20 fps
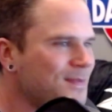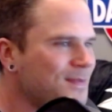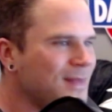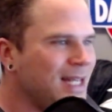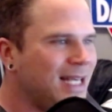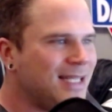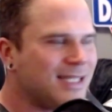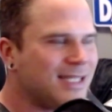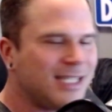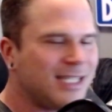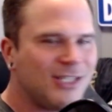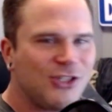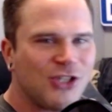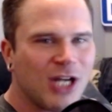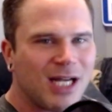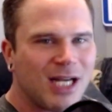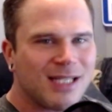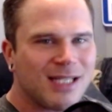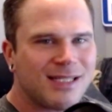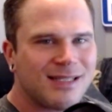Isn't he
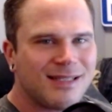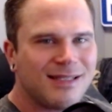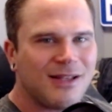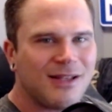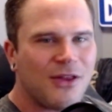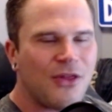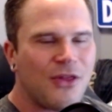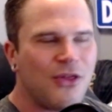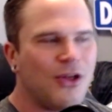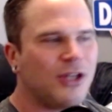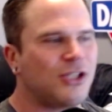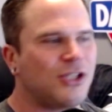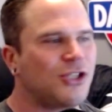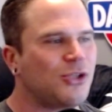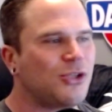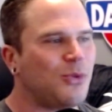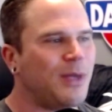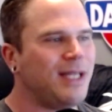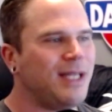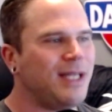just the
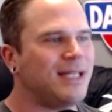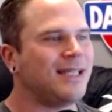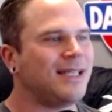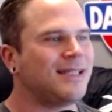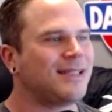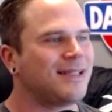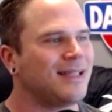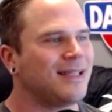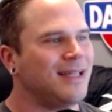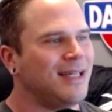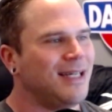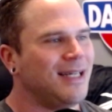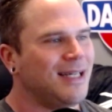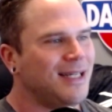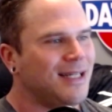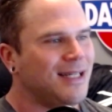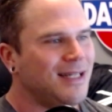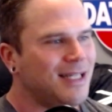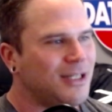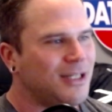sweetest
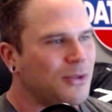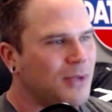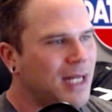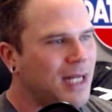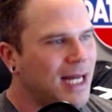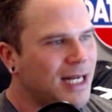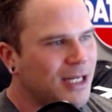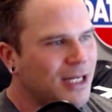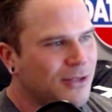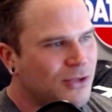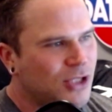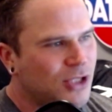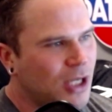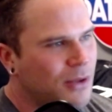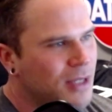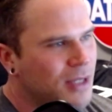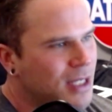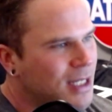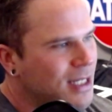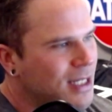little laddo?
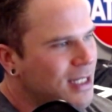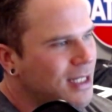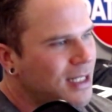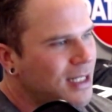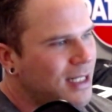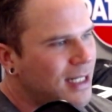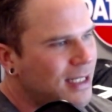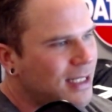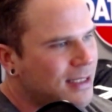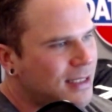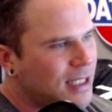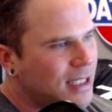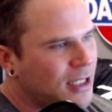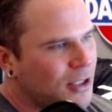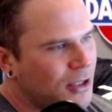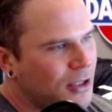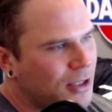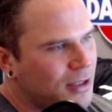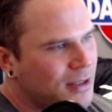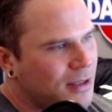So let's take
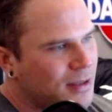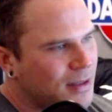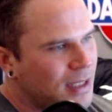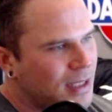a look.